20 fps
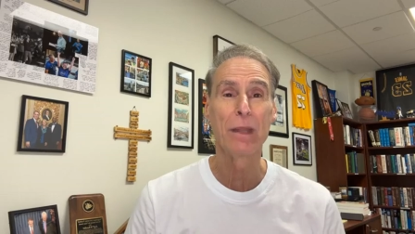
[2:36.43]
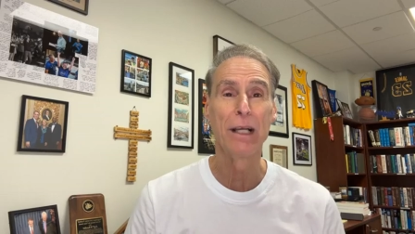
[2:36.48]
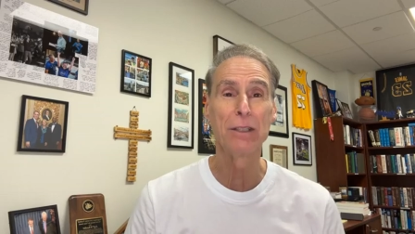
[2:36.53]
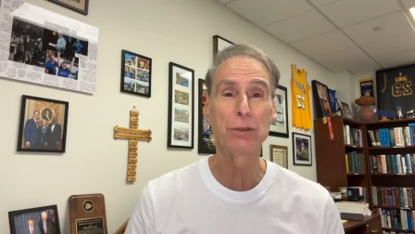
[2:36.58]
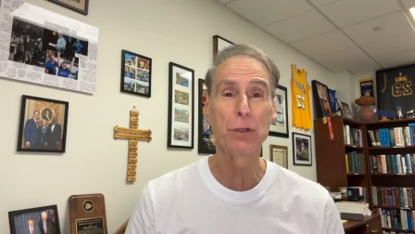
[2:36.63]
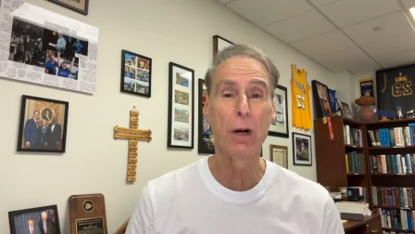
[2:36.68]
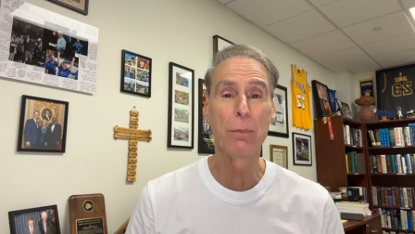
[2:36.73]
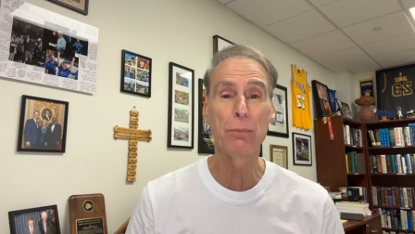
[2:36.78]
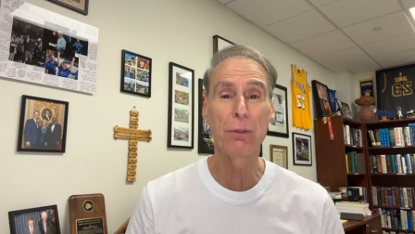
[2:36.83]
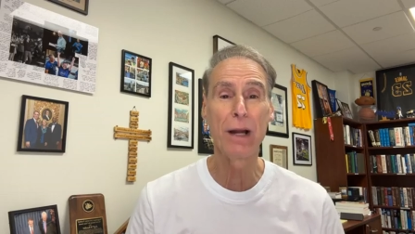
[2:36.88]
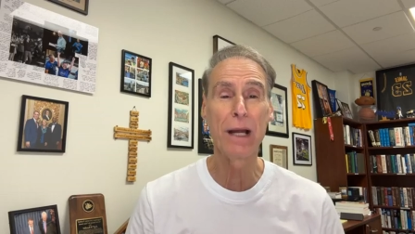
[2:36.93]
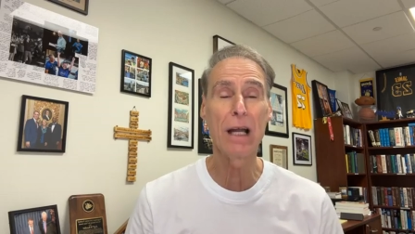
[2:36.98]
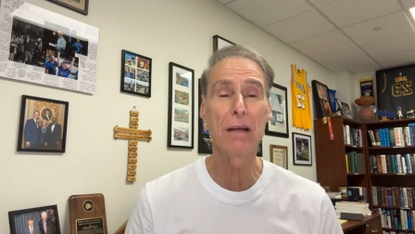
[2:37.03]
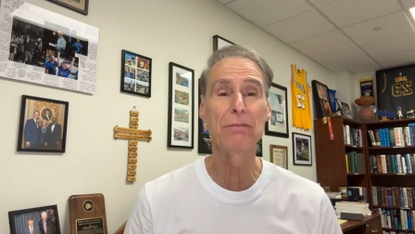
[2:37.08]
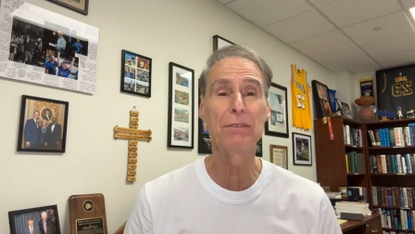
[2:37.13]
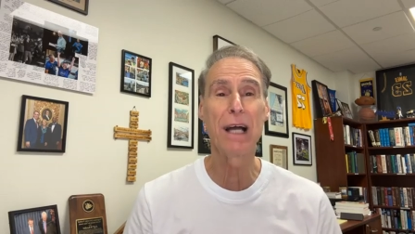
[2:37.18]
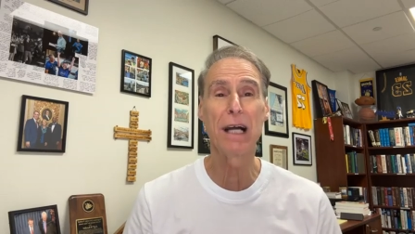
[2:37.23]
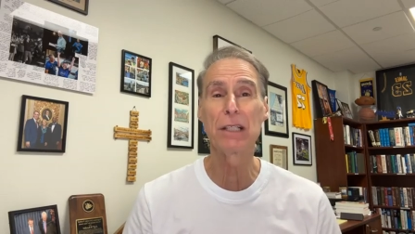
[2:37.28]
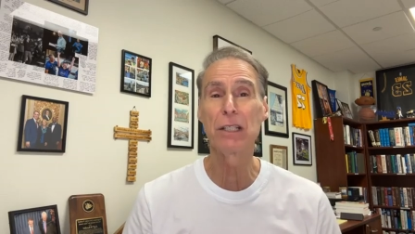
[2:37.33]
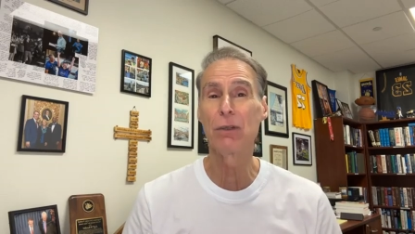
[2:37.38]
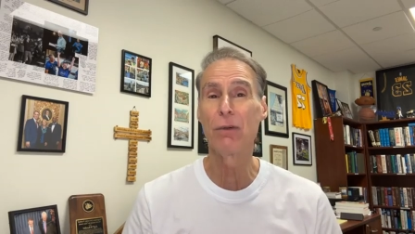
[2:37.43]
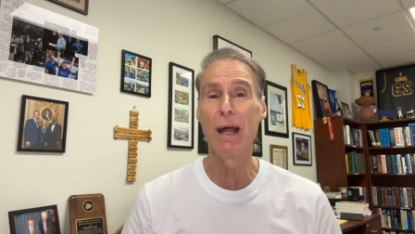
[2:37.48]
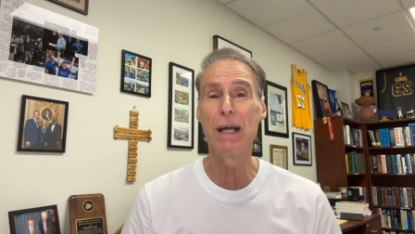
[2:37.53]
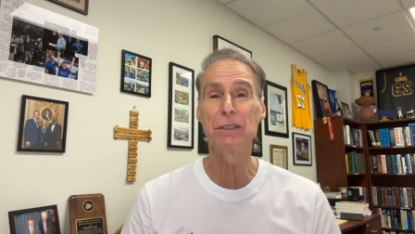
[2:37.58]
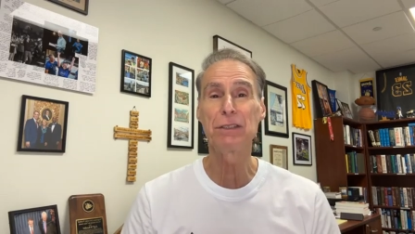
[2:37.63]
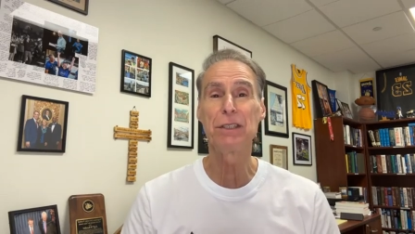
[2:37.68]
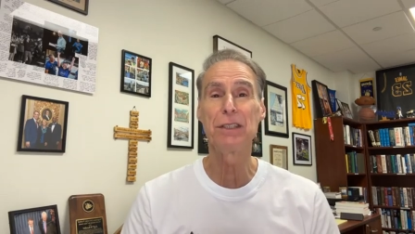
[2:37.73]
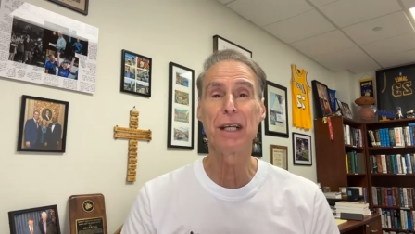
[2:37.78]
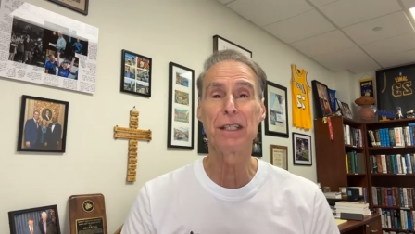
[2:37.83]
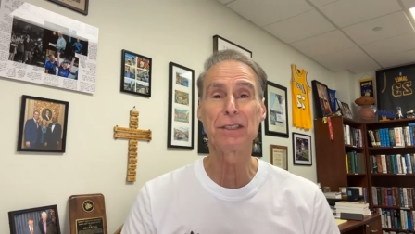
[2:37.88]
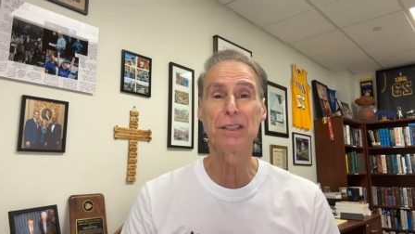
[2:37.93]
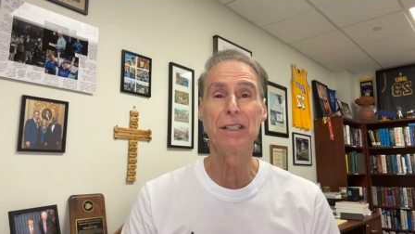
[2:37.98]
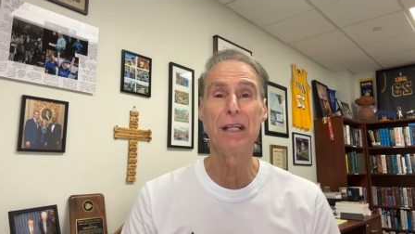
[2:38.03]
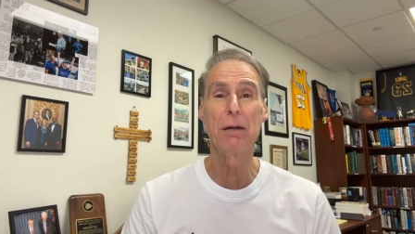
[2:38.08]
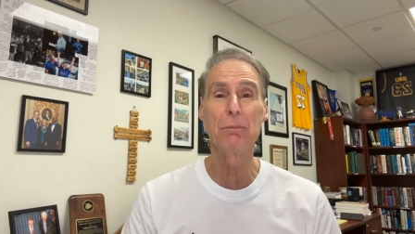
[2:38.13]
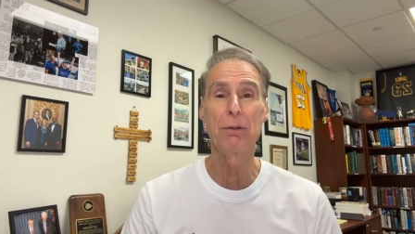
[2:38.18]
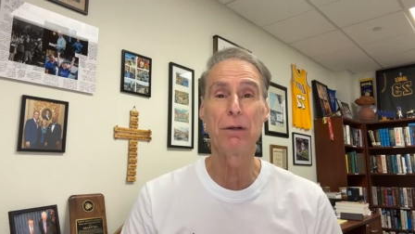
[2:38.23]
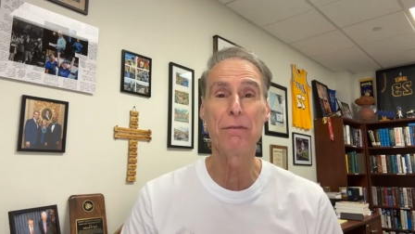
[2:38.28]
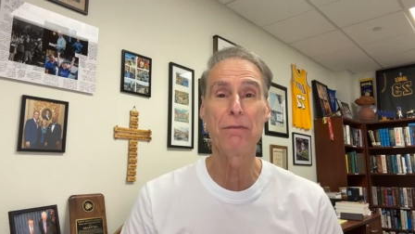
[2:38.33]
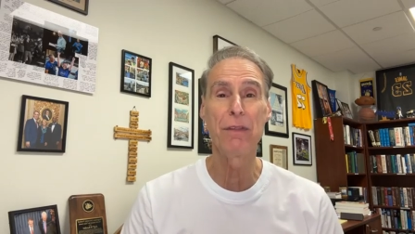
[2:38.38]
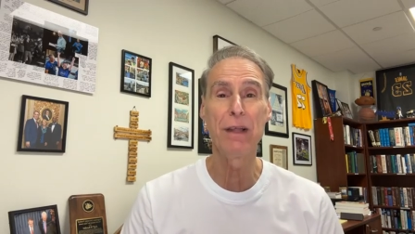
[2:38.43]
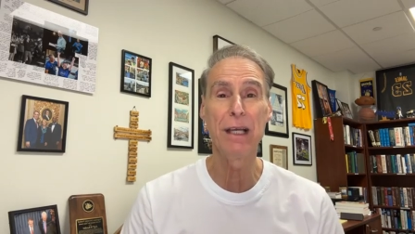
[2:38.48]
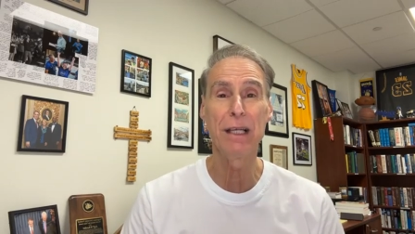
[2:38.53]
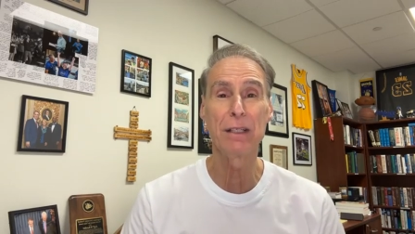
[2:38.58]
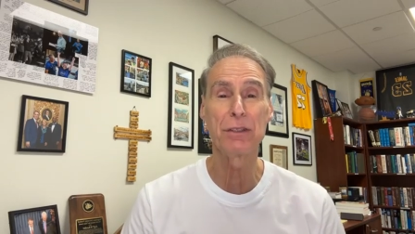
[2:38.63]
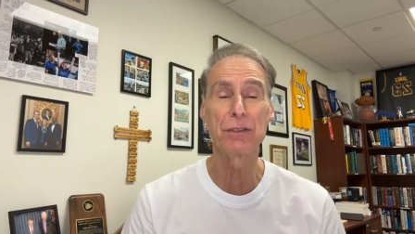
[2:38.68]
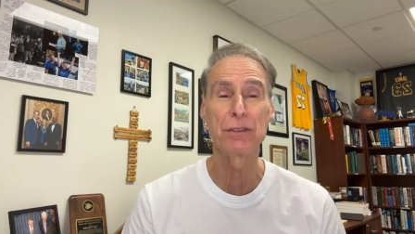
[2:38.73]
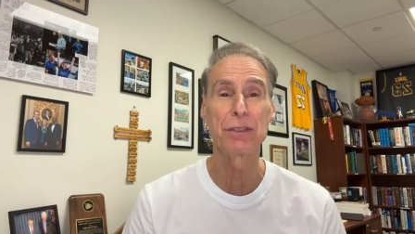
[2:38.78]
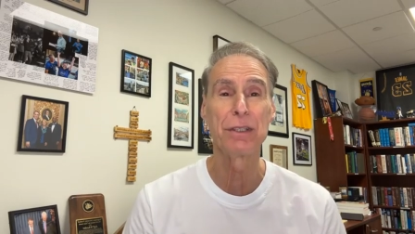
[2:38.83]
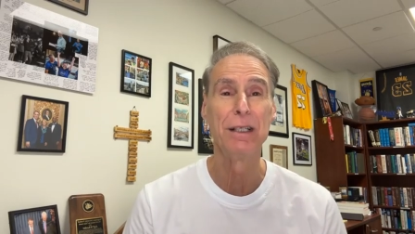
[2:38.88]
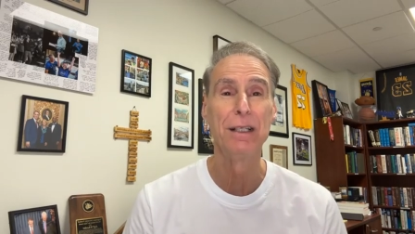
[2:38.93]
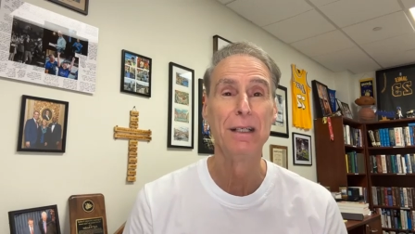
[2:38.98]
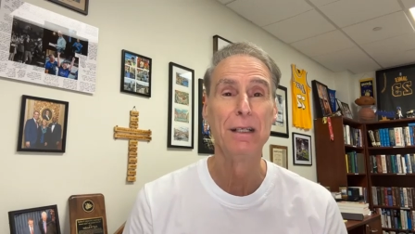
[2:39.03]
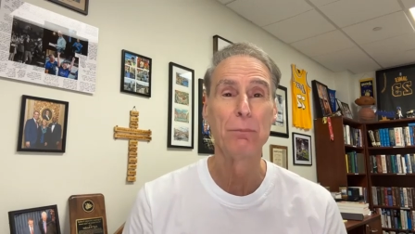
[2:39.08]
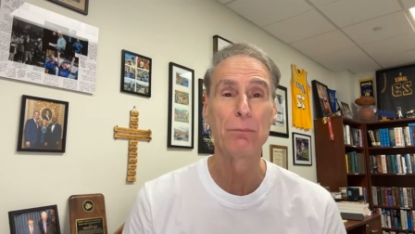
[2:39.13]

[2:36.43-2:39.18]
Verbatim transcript: And so a prayer of declaration does a number of things.